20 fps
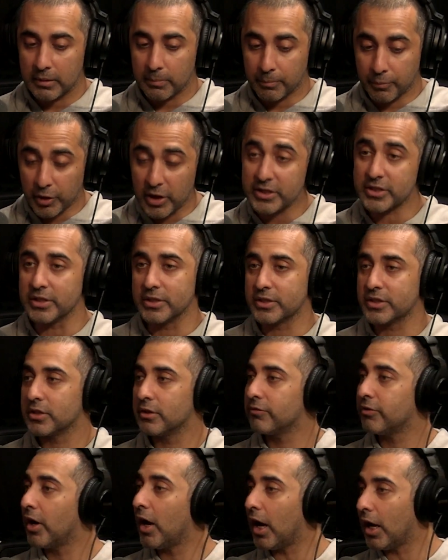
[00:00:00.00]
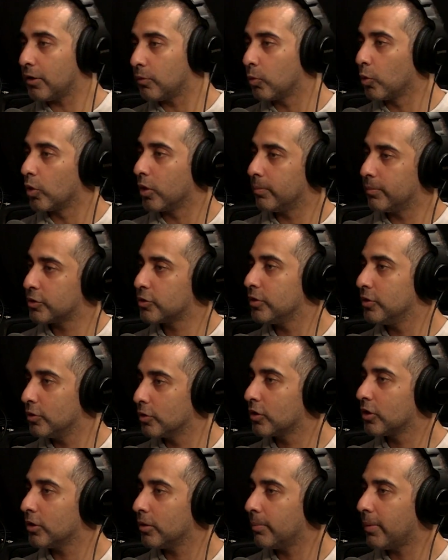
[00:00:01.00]
presence of hot war between
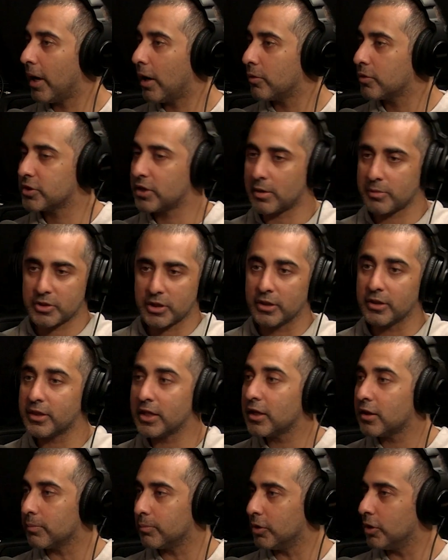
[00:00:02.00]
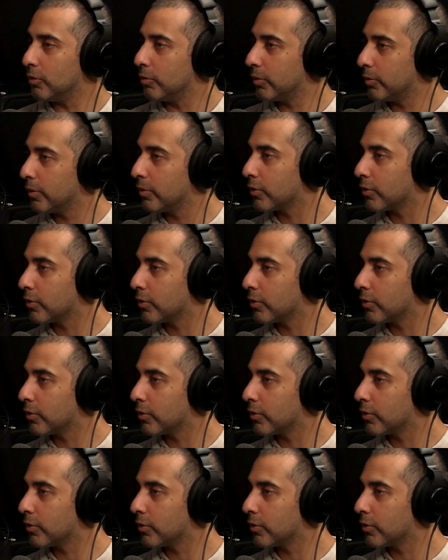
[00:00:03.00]
nuclear powers. That was unthinkable when we